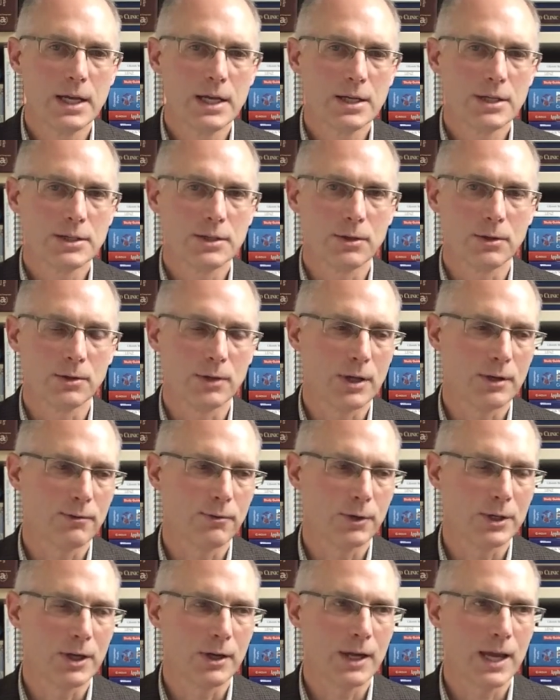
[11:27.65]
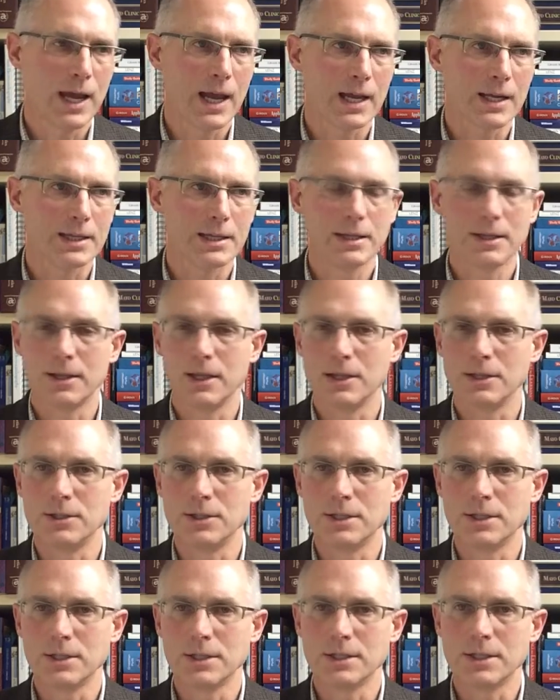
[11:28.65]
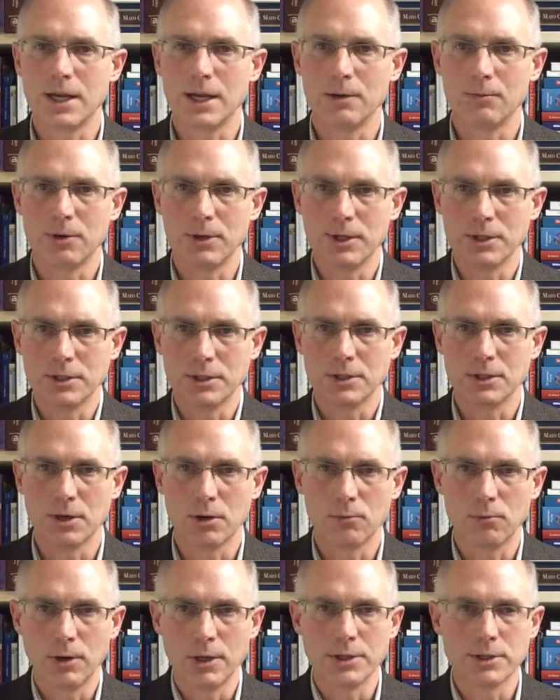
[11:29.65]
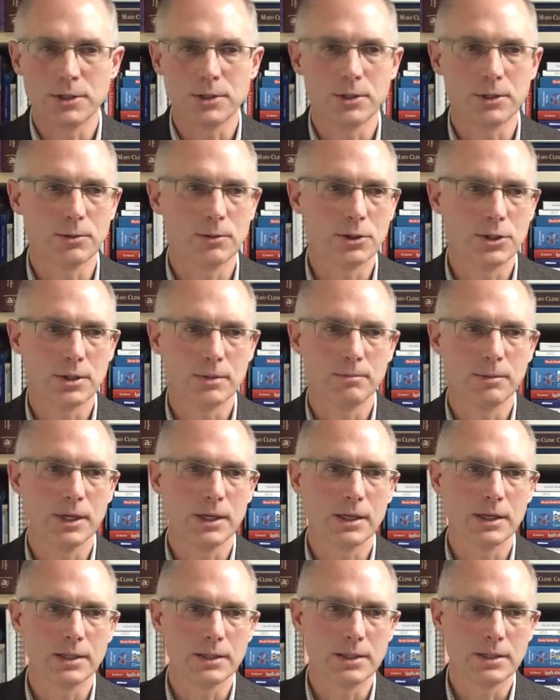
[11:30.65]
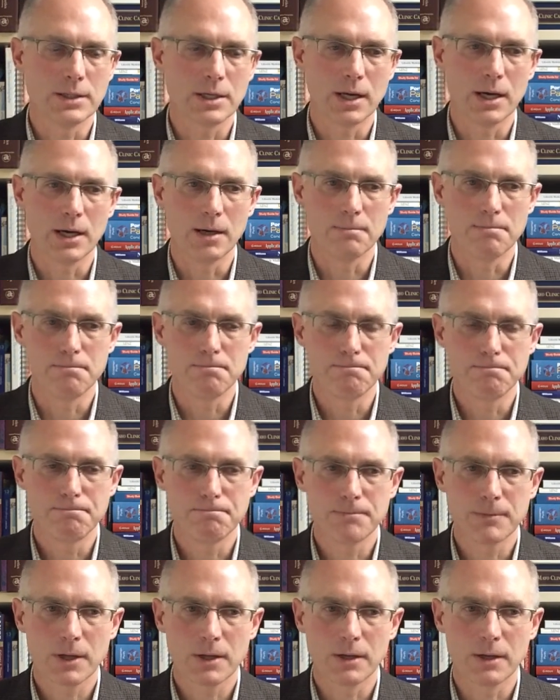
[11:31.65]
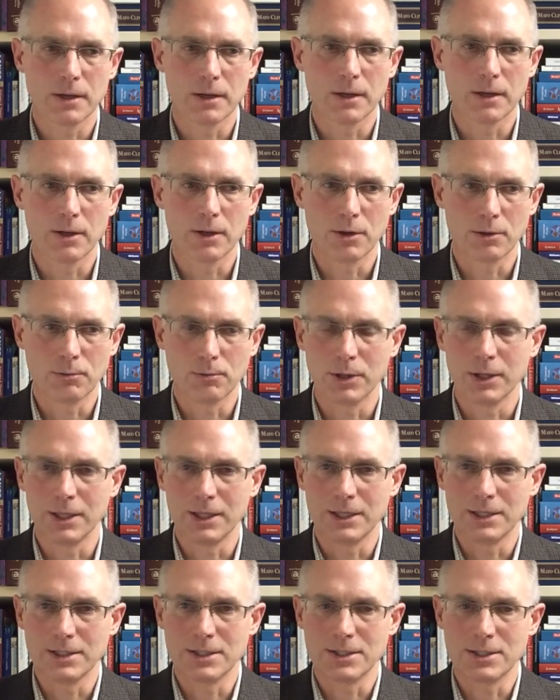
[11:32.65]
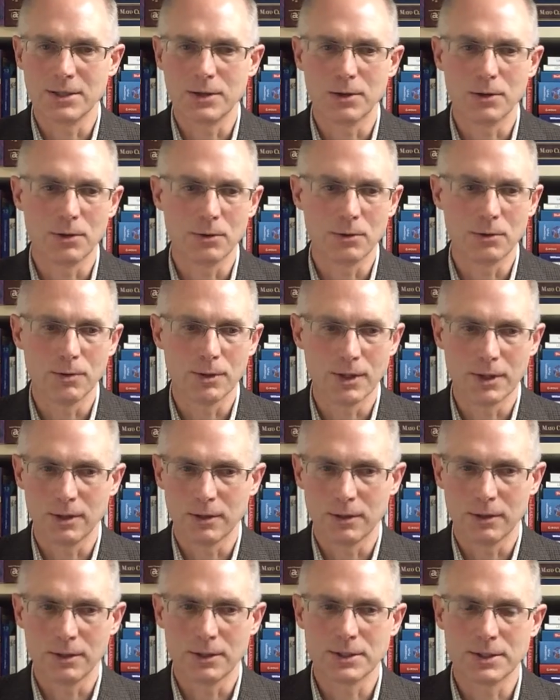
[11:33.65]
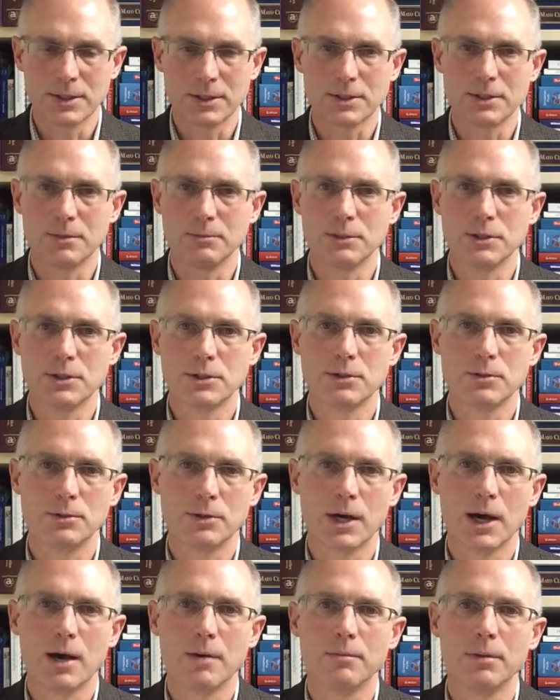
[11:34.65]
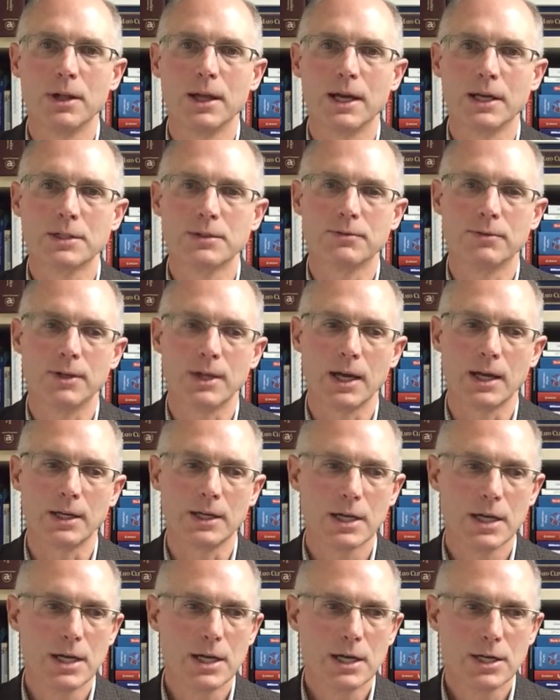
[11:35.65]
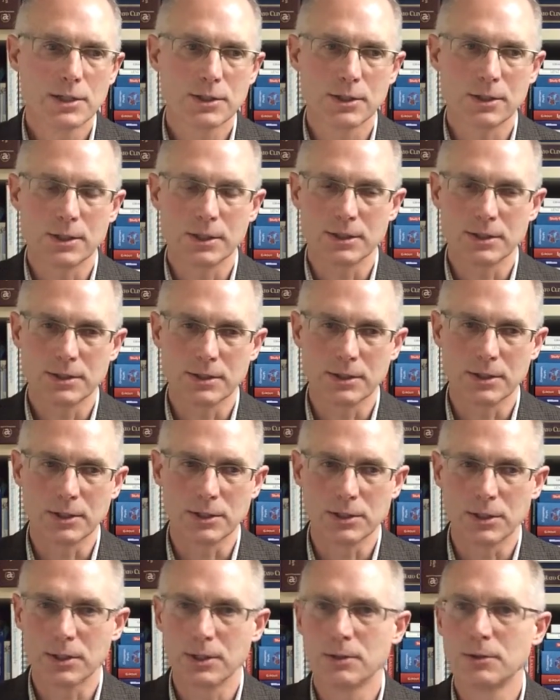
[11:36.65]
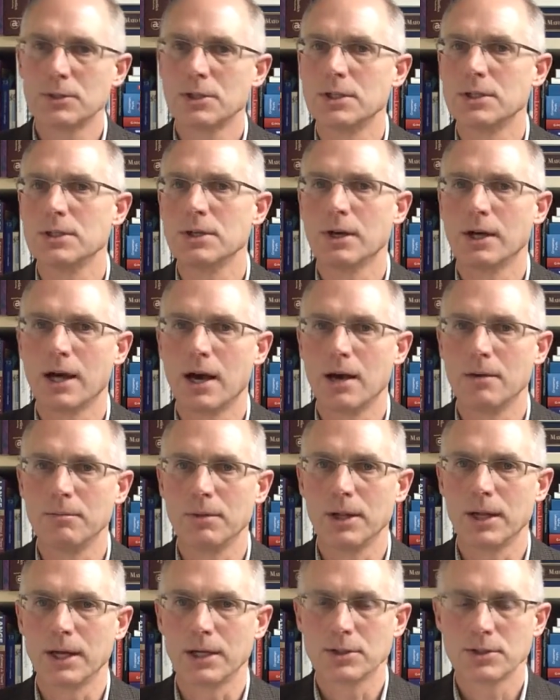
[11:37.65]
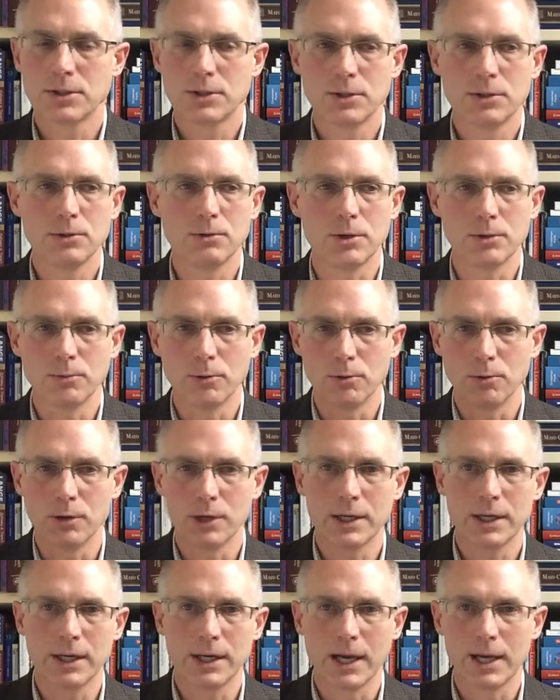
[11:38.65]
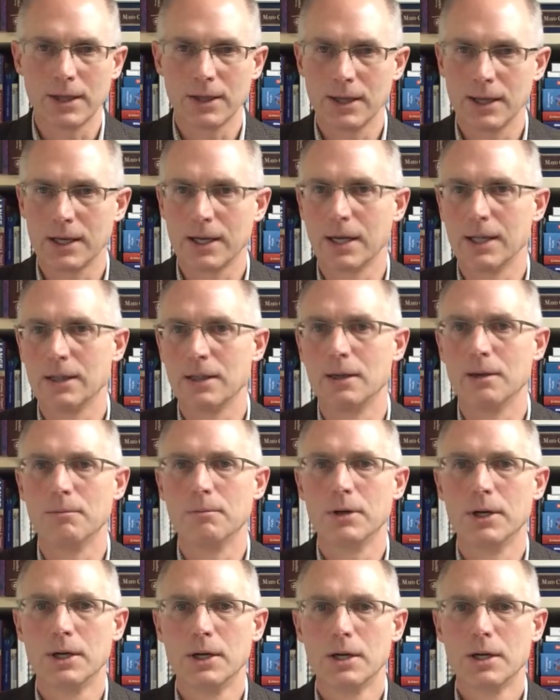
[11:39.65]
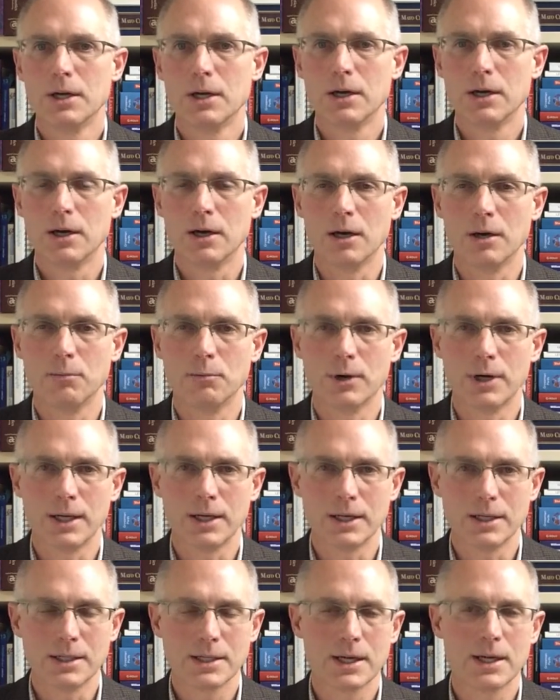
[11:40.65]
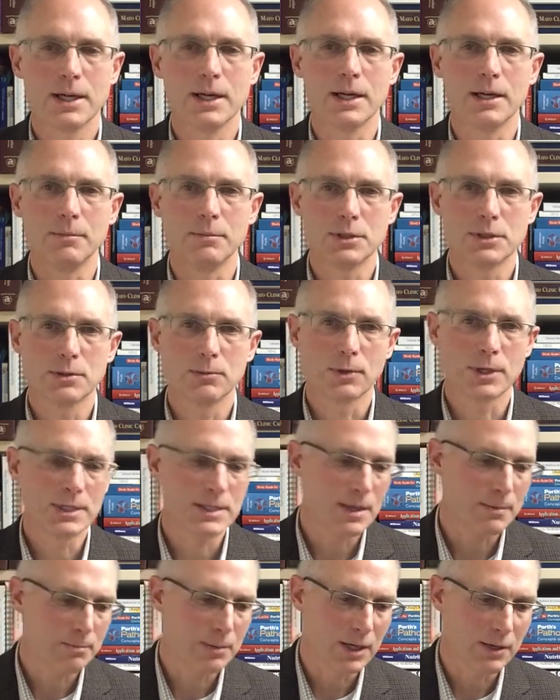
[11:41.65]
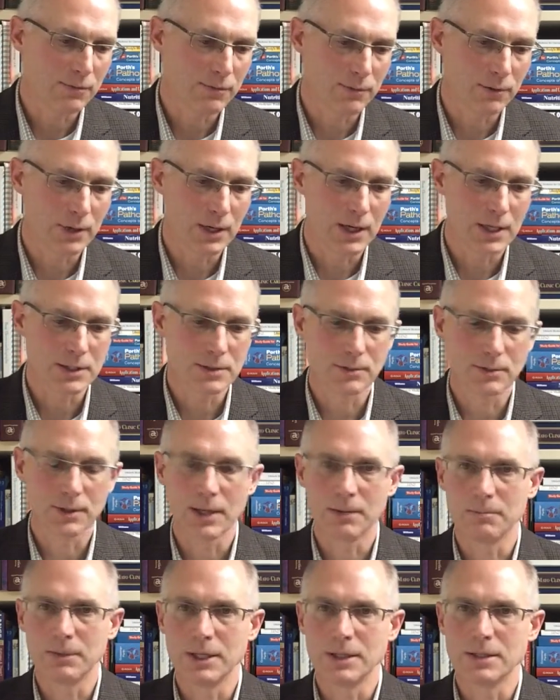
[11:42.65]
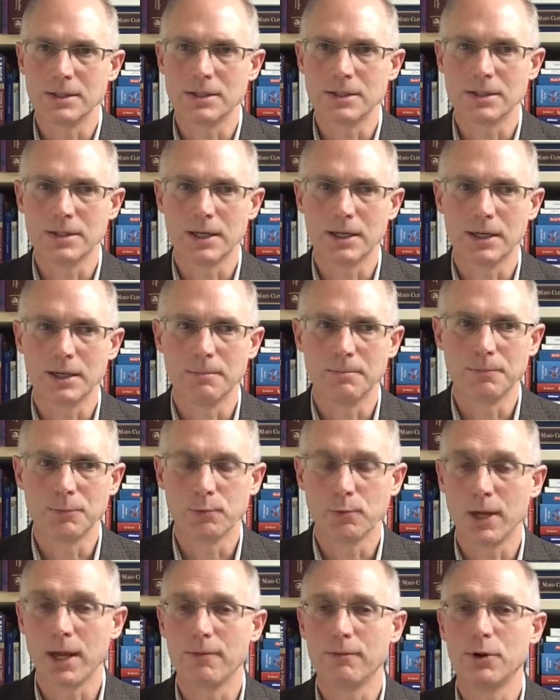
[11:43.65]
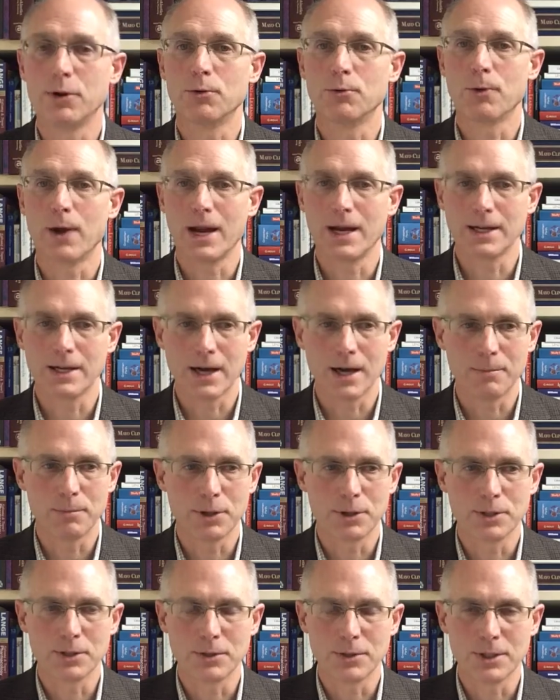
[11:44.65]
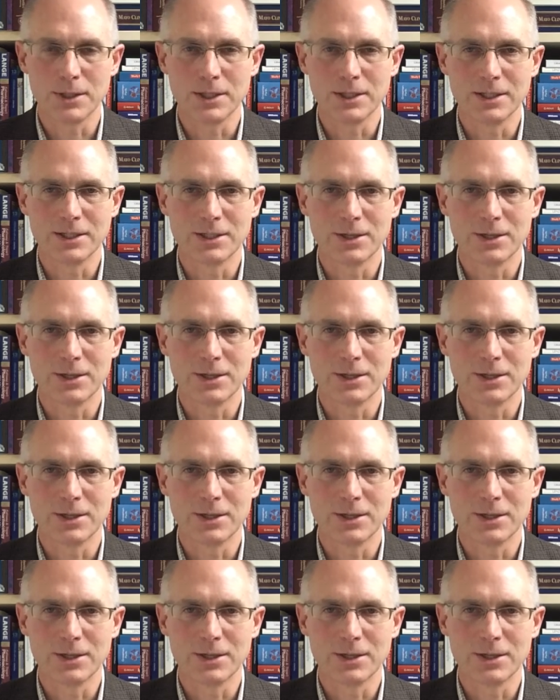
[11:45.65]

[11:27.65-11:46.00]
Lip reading: So therefore you can't then just say, well, this is our one solution, because there really is no, the system is too complex for that. So the solutions are complex too, and we're working, I think, at them one at a time. So what does that mean for us? Well, that means we have great opportunities.